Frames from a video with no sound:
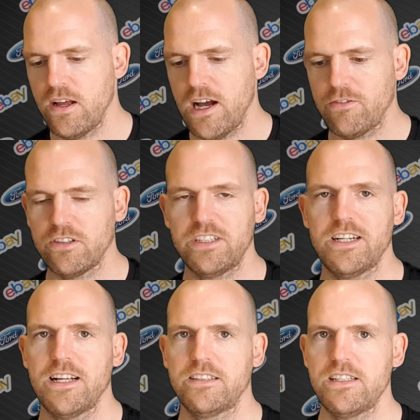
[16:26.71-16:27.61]
I've not seen
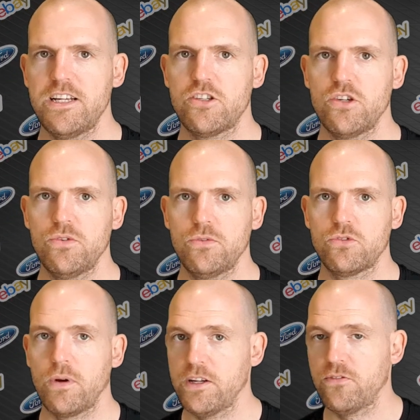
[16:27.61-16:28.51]
an
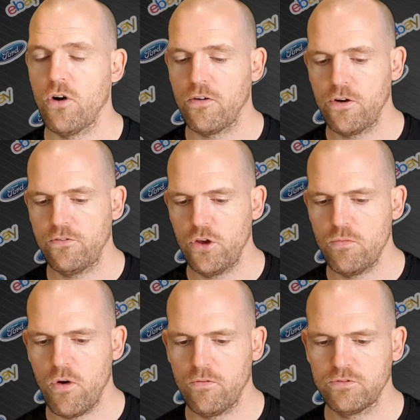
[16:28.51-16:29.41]
ST224 for a few
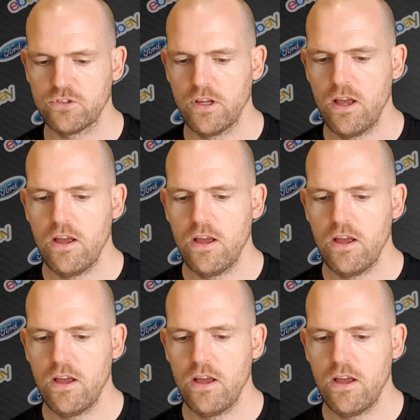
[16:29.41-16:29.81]
months.